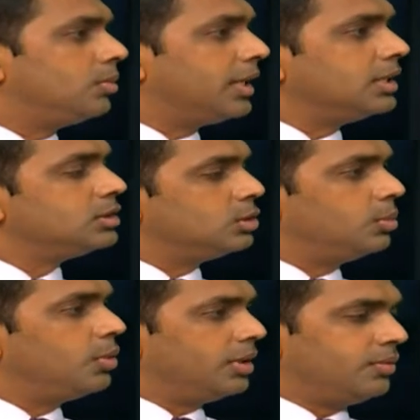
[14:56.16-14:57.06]
minus
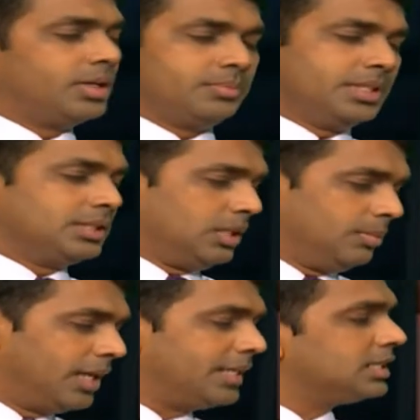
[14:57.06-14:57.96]
2.5, basically
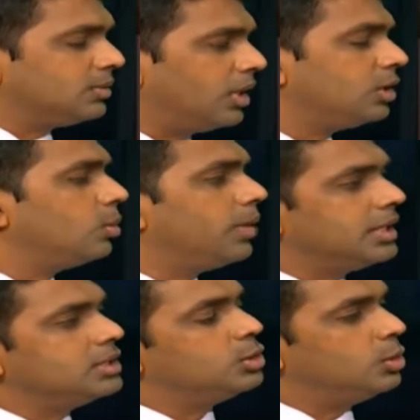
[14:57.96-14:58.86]
minus 1 to
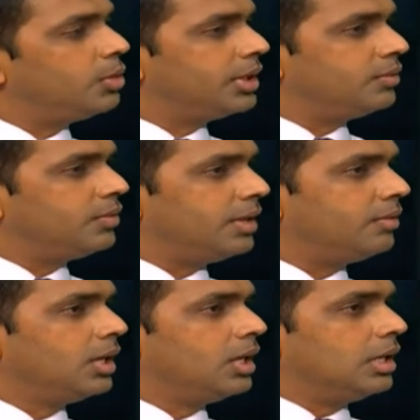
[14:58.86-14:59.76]
minus 2.5,
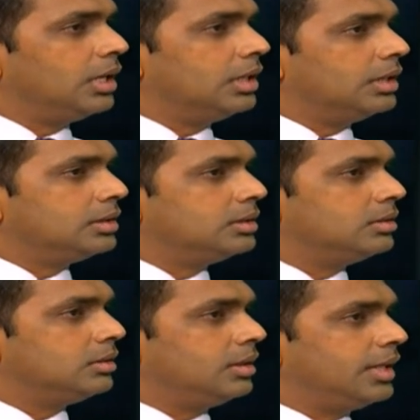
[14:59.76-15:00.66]

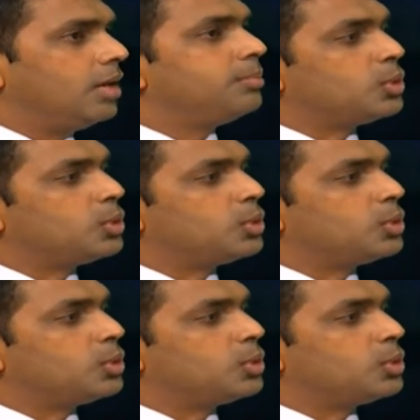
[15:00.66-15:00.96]
they are